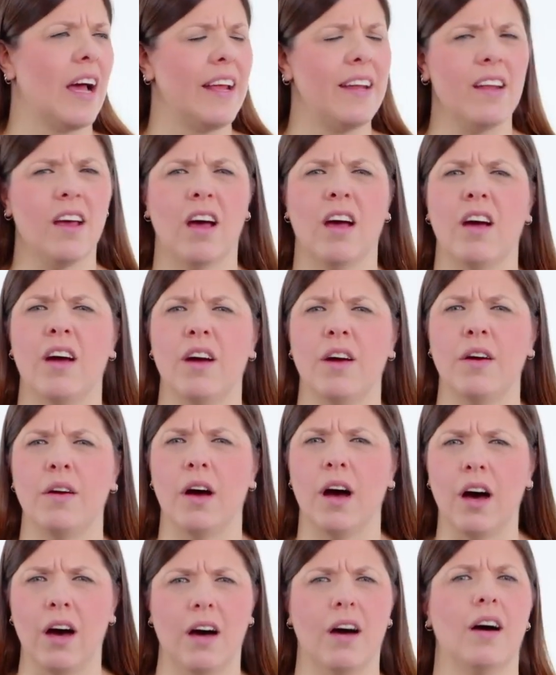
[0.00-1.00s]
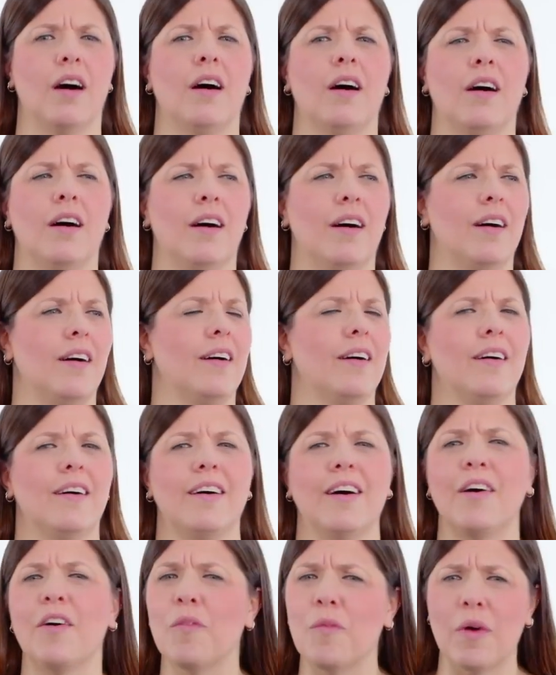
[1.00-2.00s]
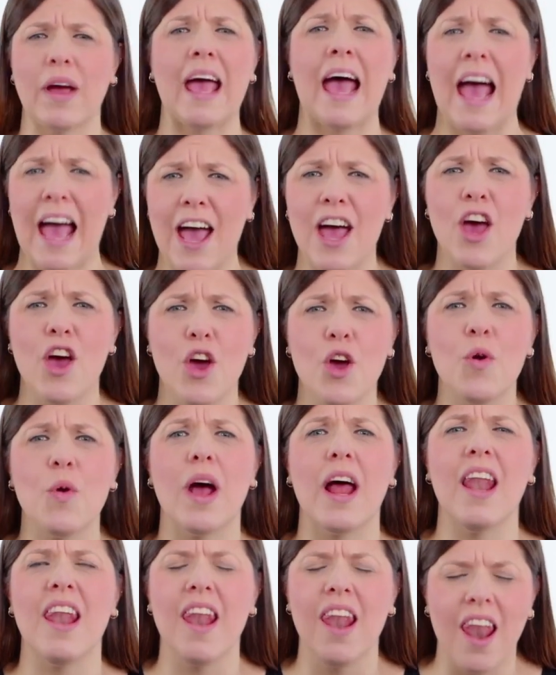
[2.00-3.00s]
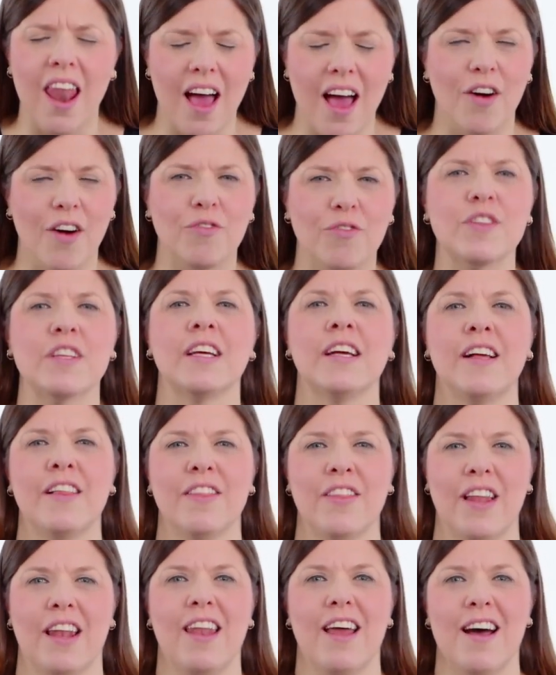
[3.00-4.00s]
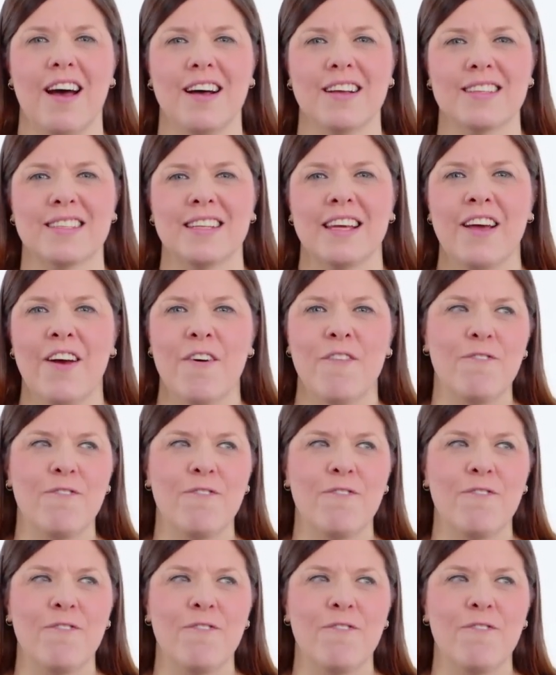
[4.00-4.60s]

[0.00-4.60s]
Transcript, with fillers: I know, uh, who loved the last